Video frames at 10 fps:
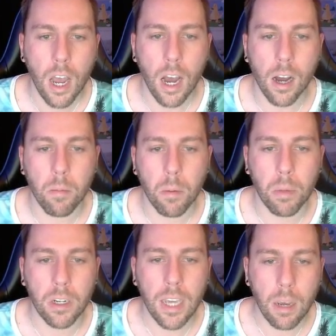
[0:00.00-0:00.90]

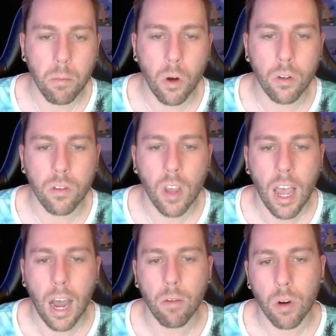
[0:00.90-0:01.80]
But game modes,
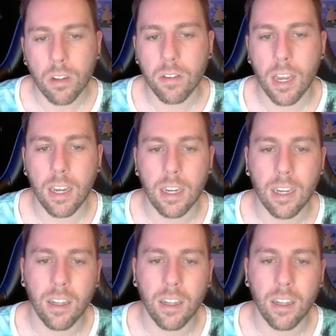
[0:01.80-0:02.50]
I want to say